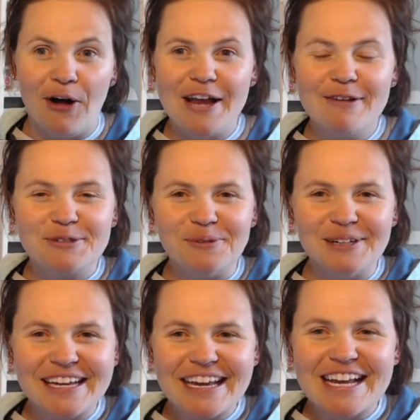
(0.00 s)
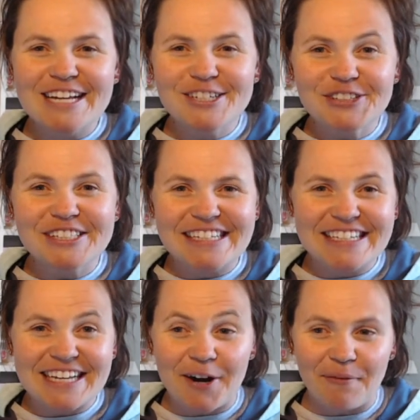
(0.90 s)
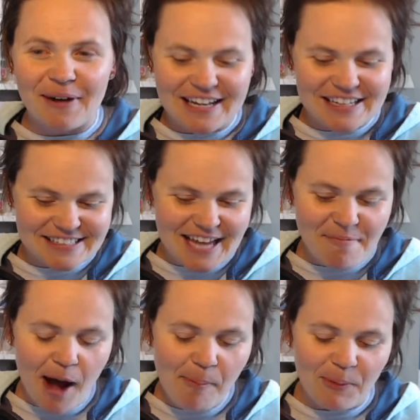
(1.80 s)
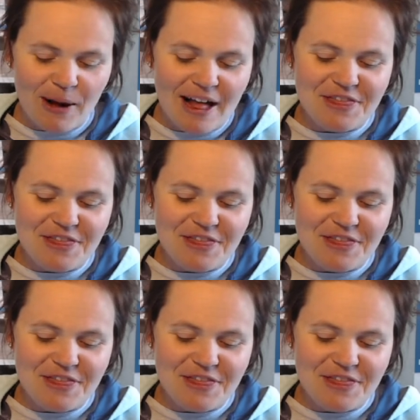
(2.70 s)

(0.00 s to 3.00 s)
and it was really interesting to hear what kids came up with.